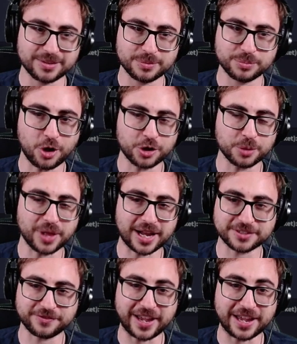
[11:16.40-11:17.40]
Goku Black's a
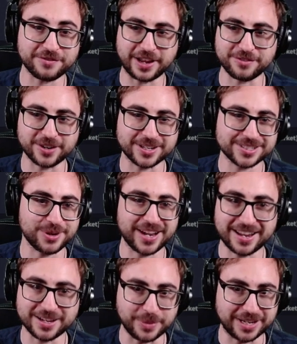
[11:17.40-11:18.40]
fan favorite, so I had
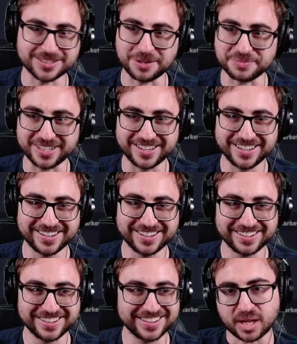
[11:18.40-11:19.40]
to make something.
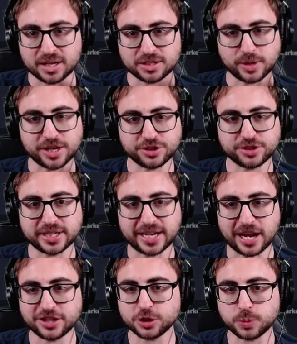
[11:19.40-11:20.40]
So as you see, I
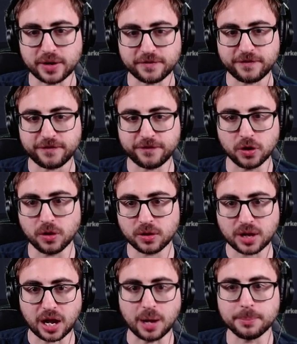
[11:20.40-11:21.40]
just went full
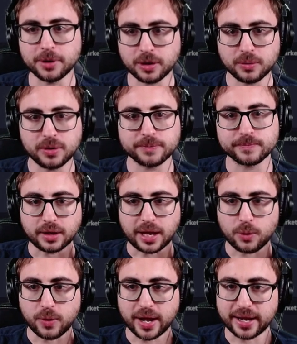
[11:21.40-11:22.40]
combo. I
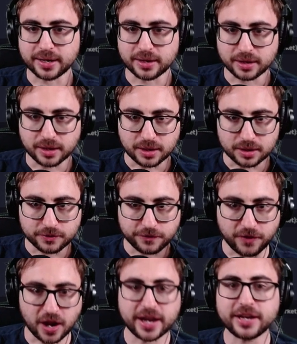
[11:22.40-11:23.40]
went
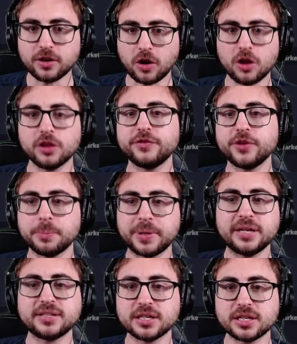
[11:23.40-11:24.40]
find all of your
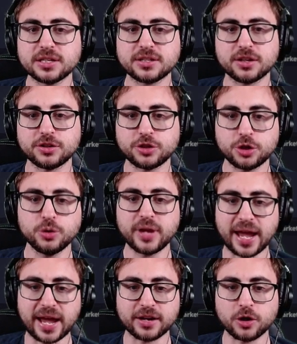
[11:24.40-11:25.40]
pieces to
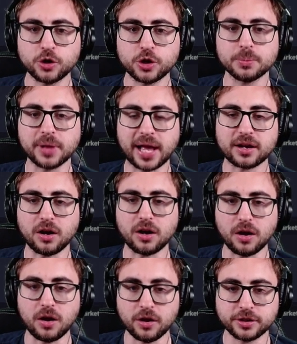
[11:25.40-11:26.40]
get Goku Black
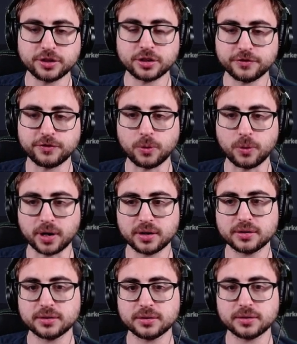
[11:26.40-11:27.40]
on turn 4,
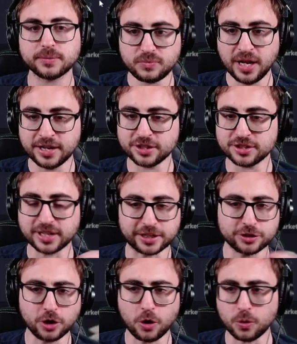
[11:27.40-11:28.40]
and just like,
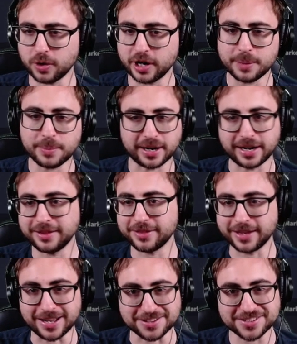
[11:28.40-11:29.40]
don't worry about anything
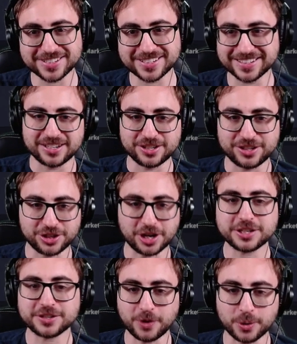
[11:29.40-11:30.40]
else.
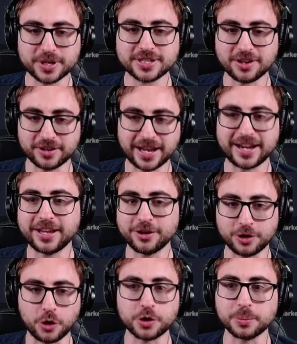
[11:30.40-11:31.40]
Just focus on getting your
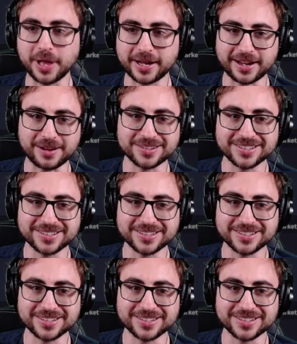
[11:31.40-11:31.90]
Goku Black out.